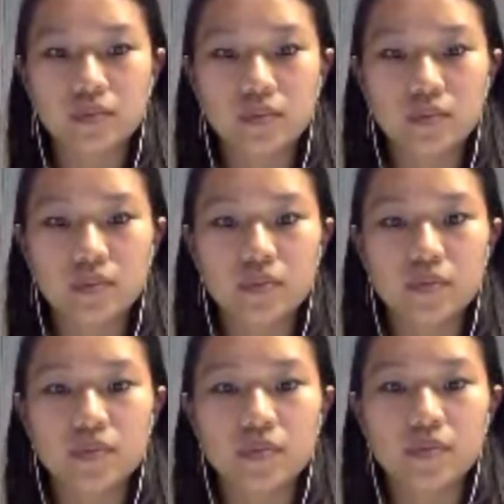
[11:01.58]

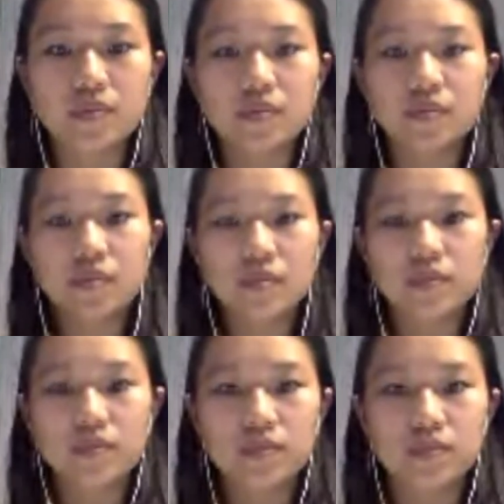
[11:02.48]

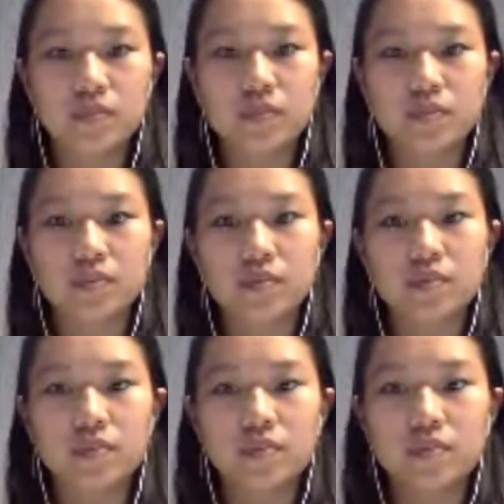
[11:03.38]

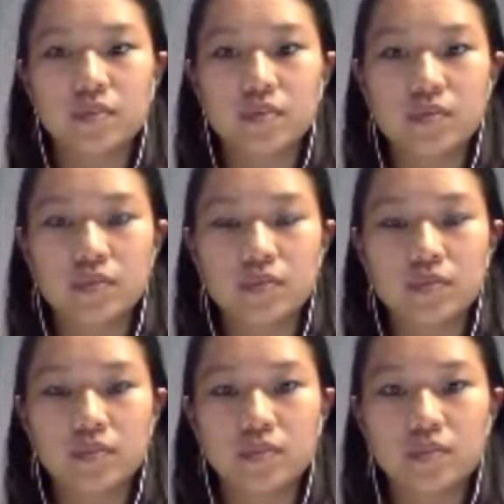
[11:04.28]

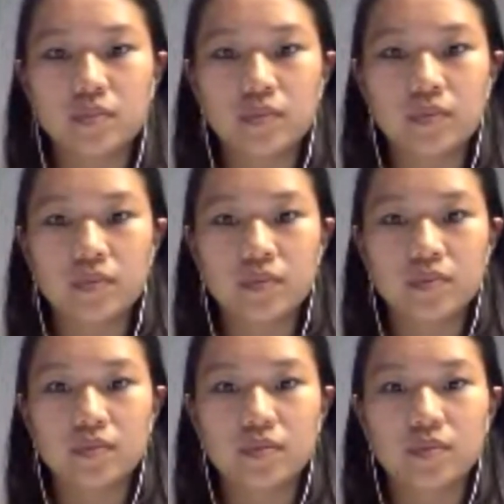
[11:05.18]

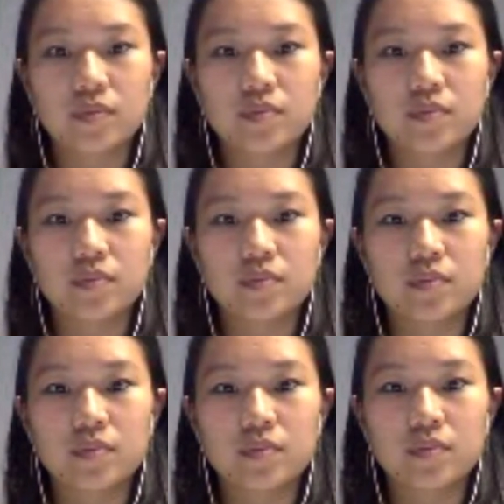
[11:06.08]

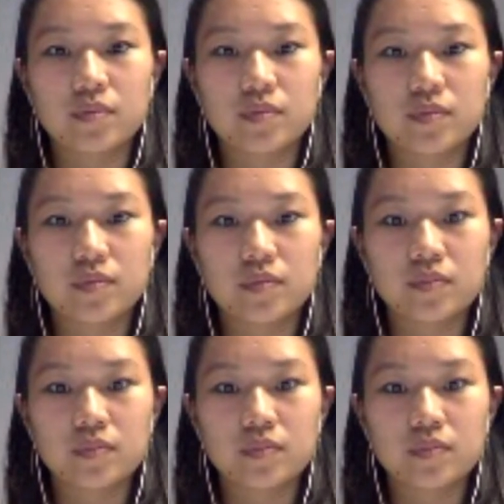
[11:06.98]
This person isn't speaking.